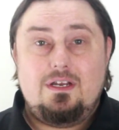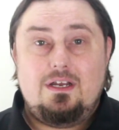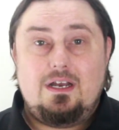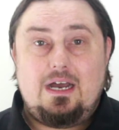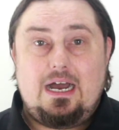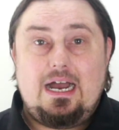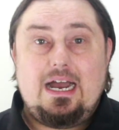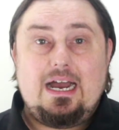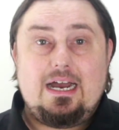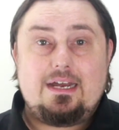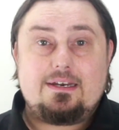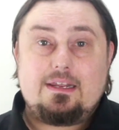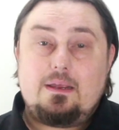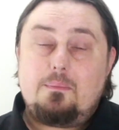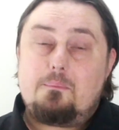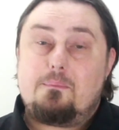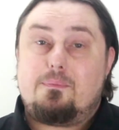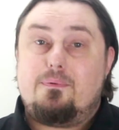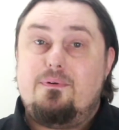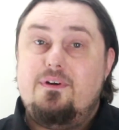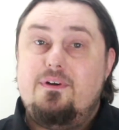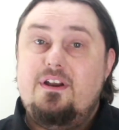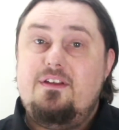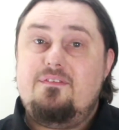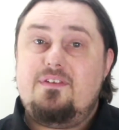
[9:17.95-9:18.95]
I had a
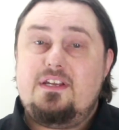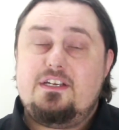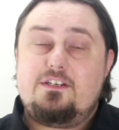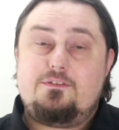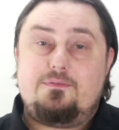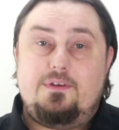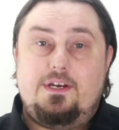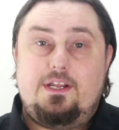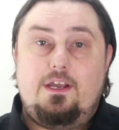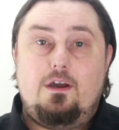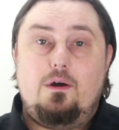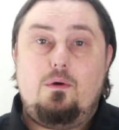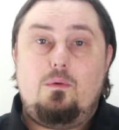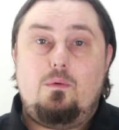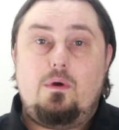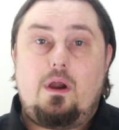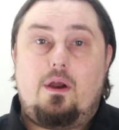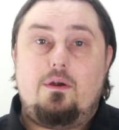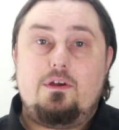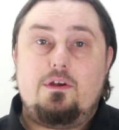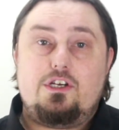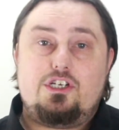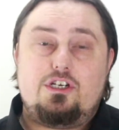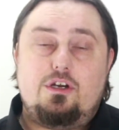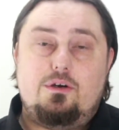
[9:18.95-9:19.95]
previous video where
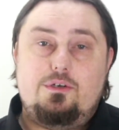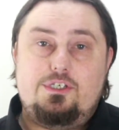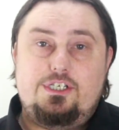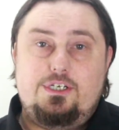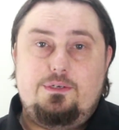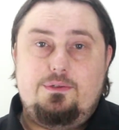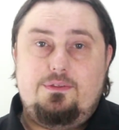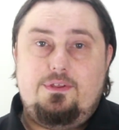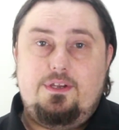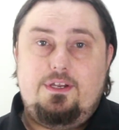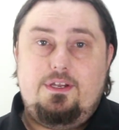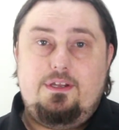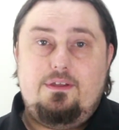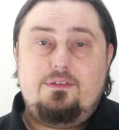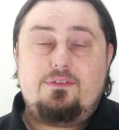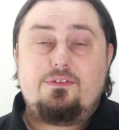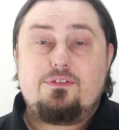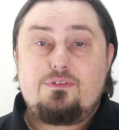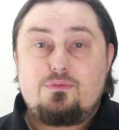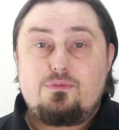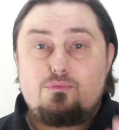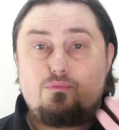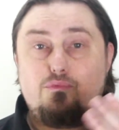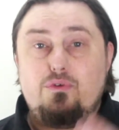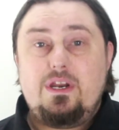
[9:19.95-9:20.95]
I showed you the
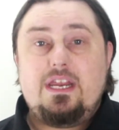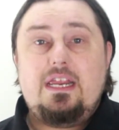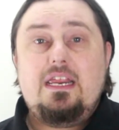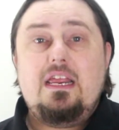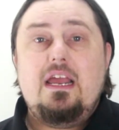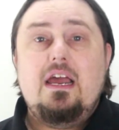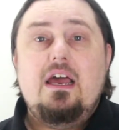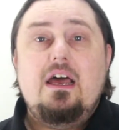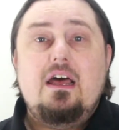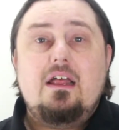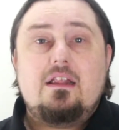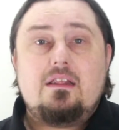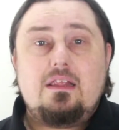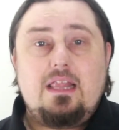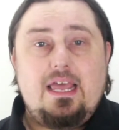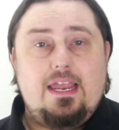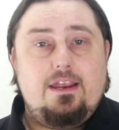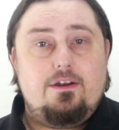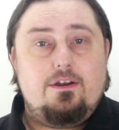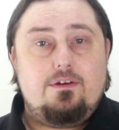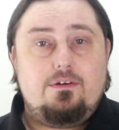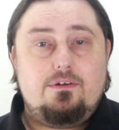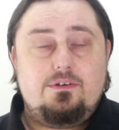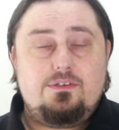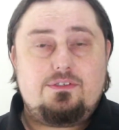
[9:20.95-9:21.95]
3
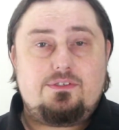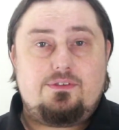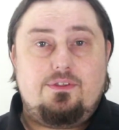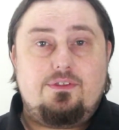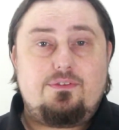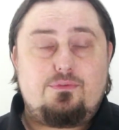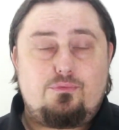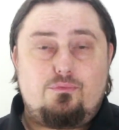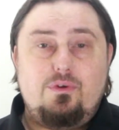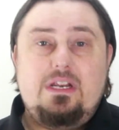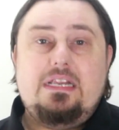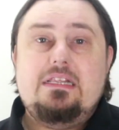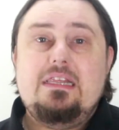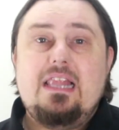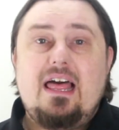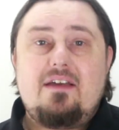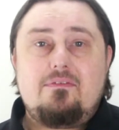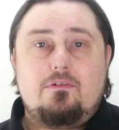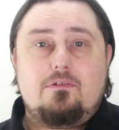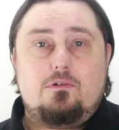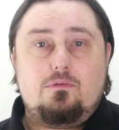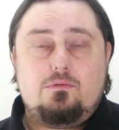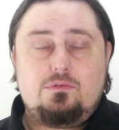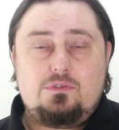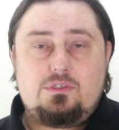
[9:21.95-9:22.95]
layers, the 3
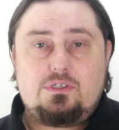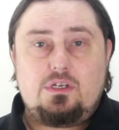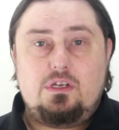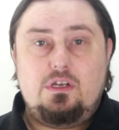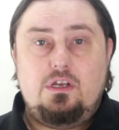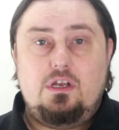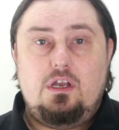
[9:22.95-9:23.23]
levels